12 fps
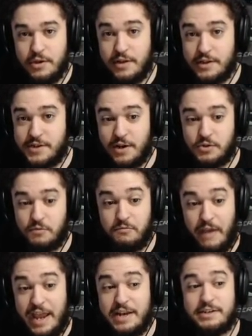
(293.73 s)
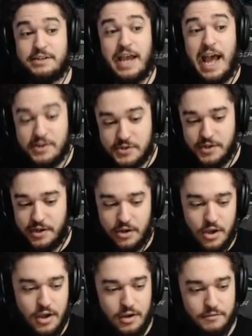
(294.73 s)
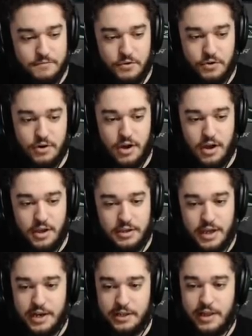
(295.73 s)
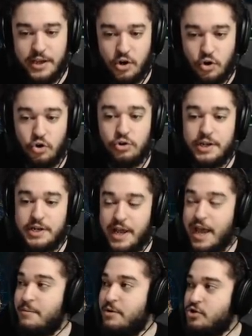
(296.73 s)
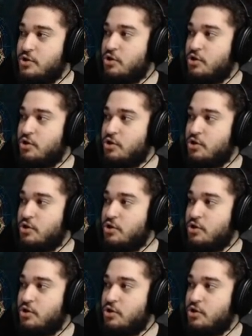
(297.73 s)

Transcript: That sounds fantastic for uh, getting, like, early damage into